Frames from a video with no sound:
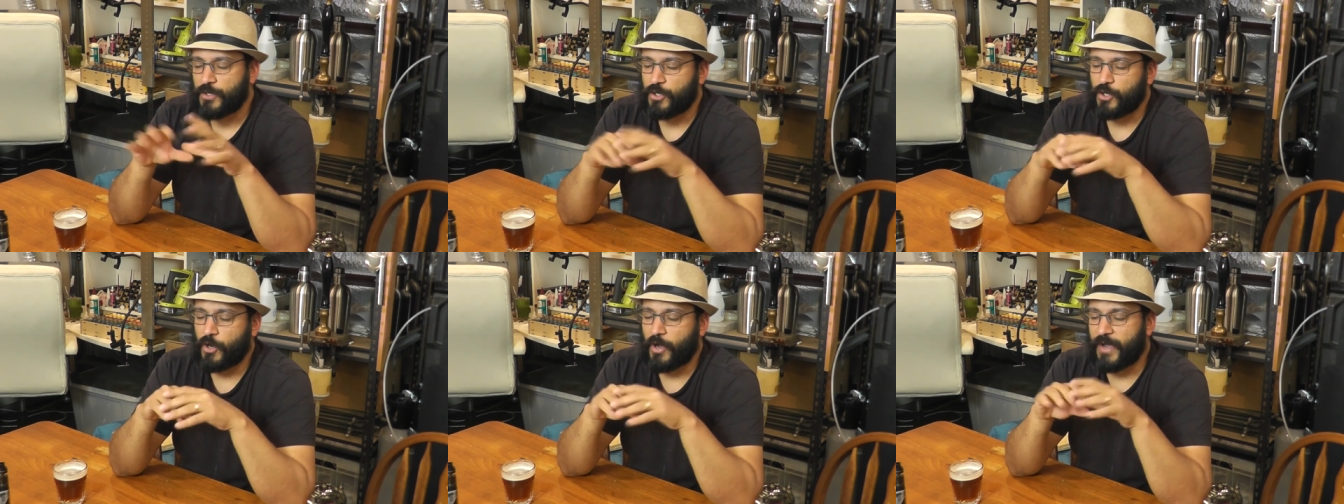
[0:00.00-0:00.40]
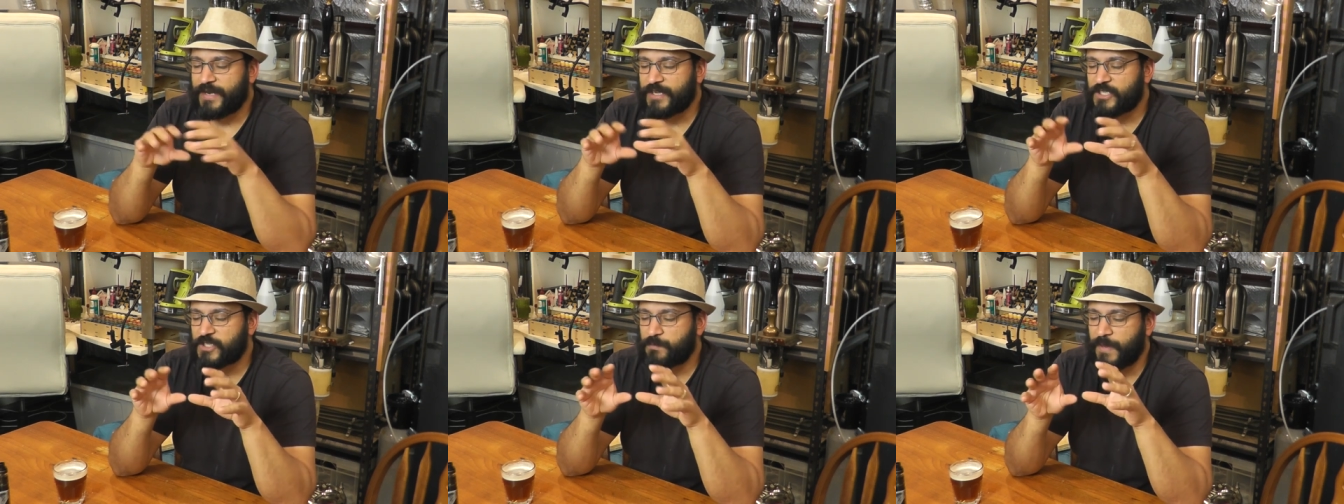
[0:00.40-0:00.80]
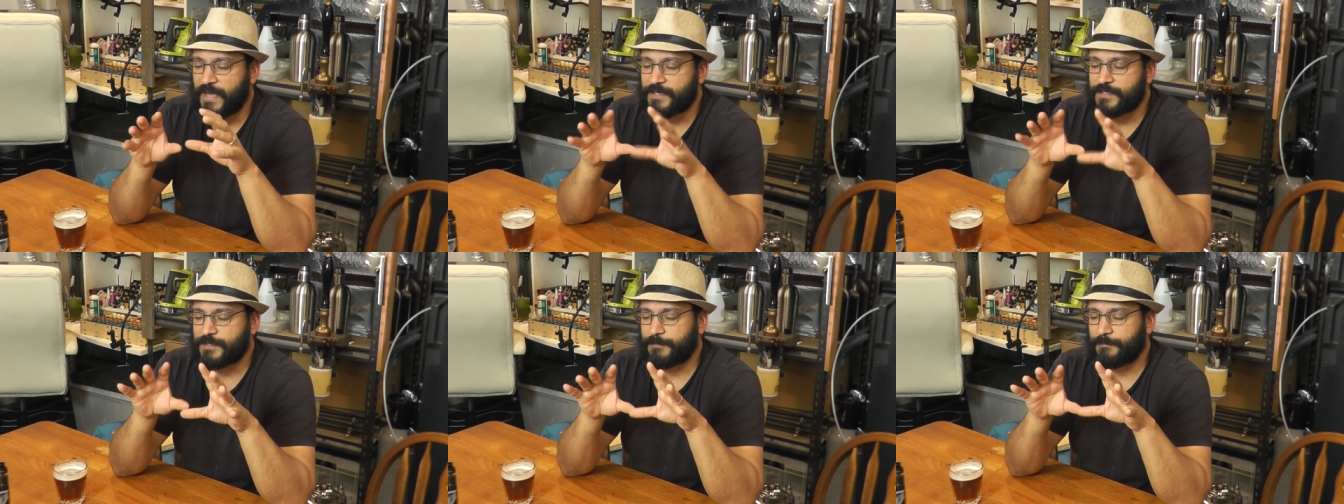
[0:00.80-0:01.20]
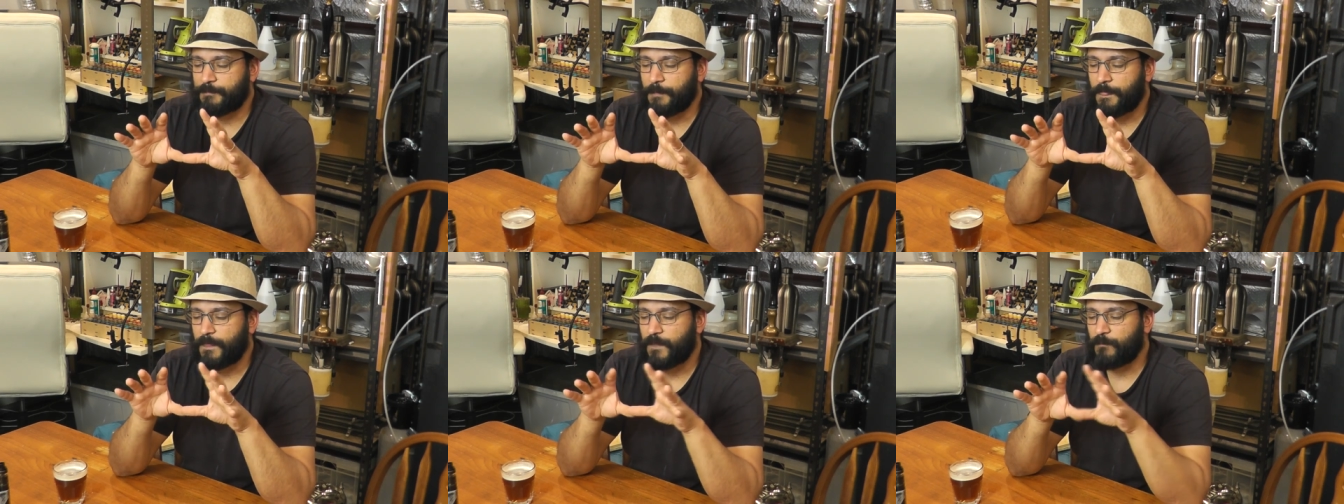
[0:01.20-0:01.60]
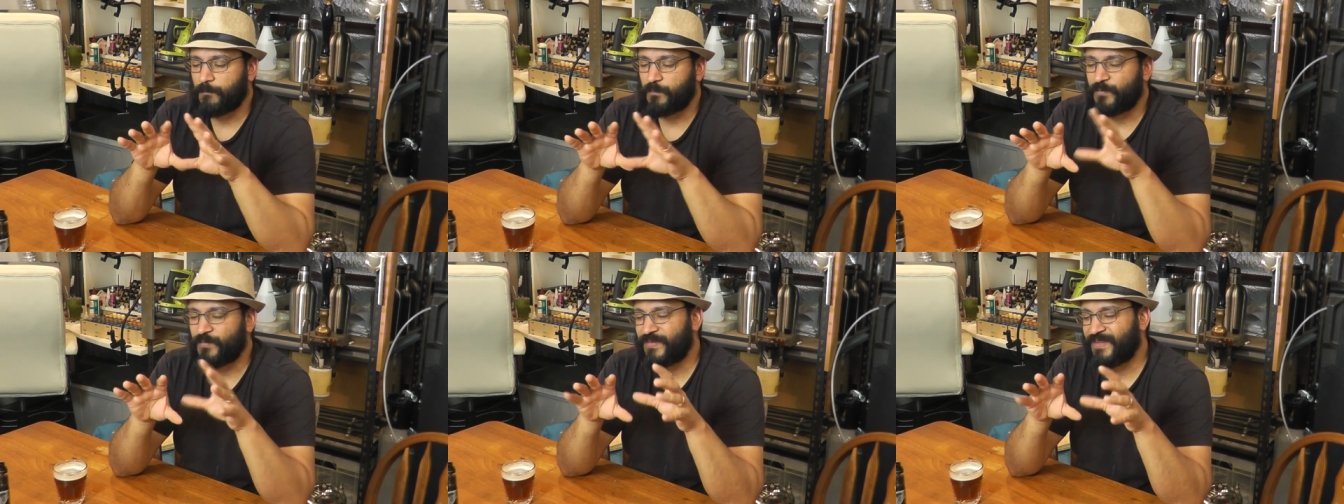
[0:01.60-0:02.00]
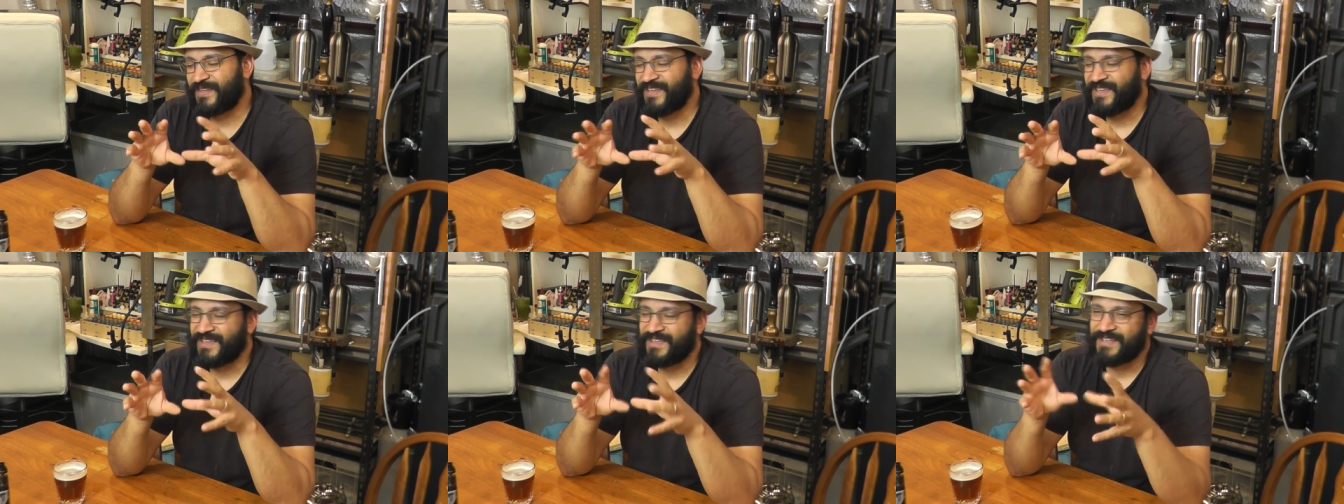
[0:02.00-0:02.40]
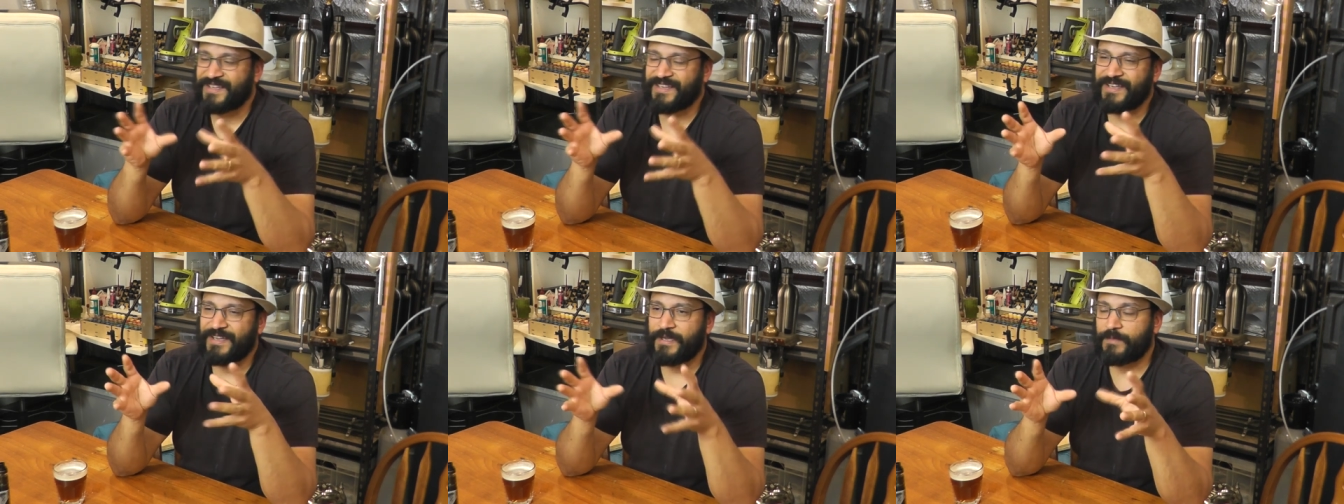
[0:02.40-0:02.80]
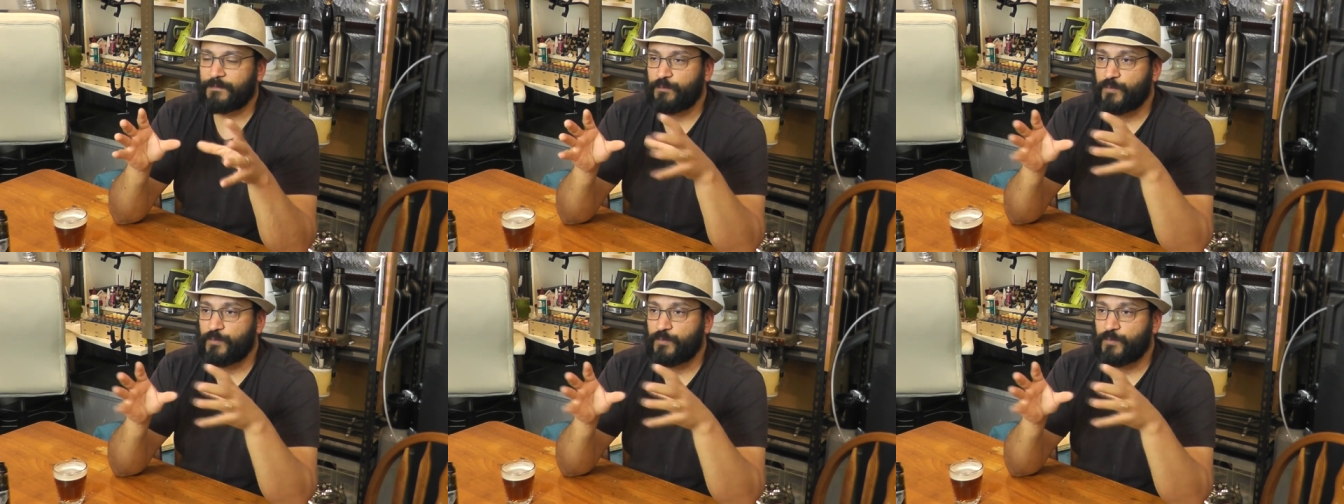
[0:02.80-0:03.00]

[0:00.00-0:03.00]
you know, I'd expect... Uh,